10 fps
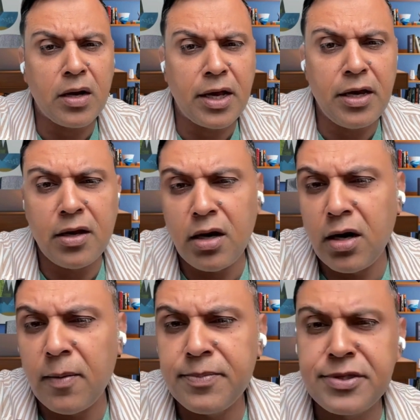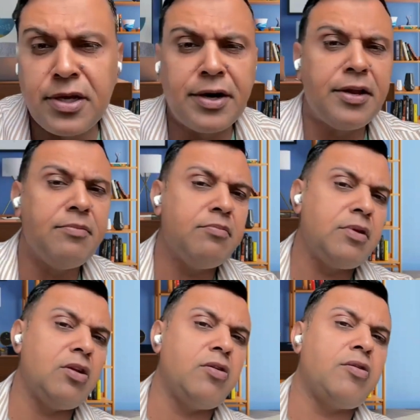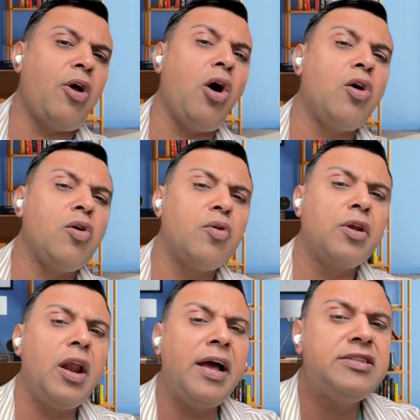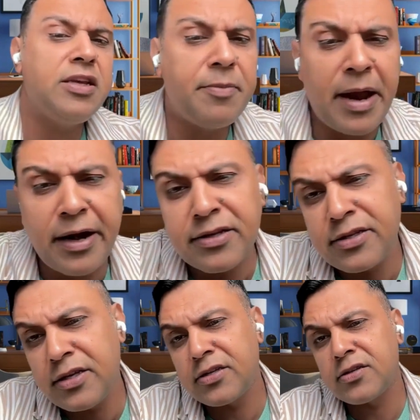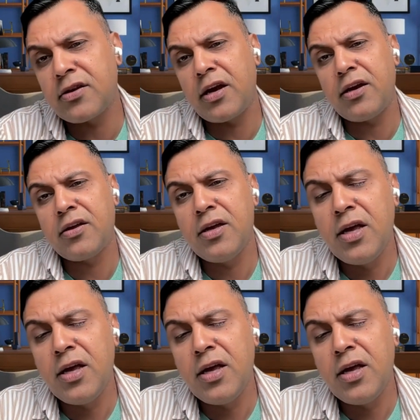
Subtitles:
again, certain wrong oral hygiene practices, right?